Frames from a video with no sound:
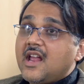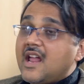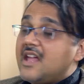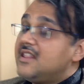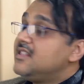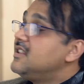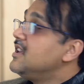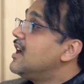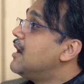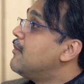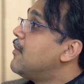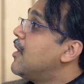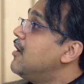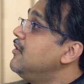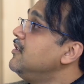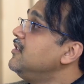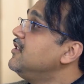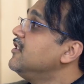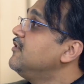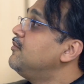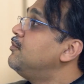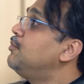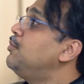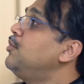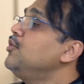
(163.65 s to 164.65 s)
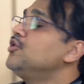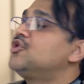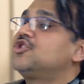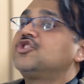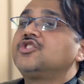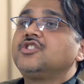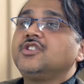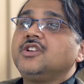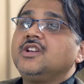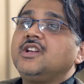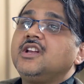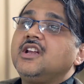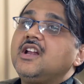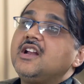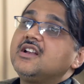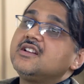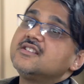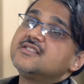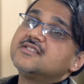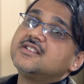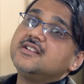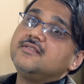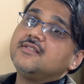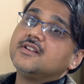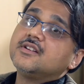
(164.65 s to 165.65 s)
and the amount of push it
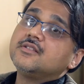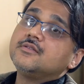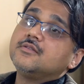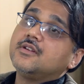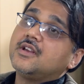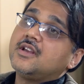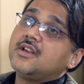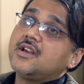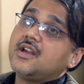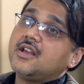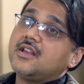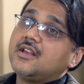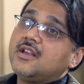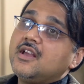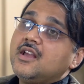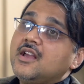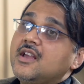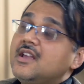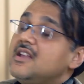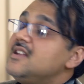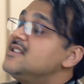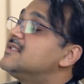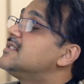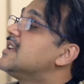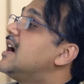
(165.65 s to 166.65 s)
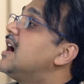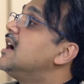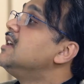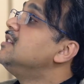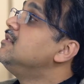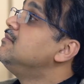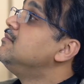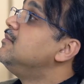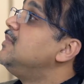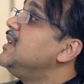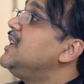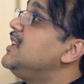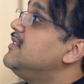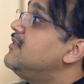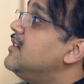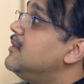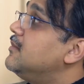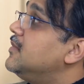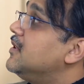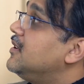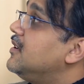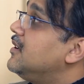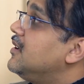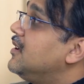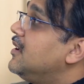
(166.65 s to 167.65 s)
is giving to AI is
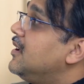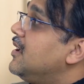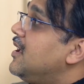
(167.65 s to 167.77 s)
unbelievable.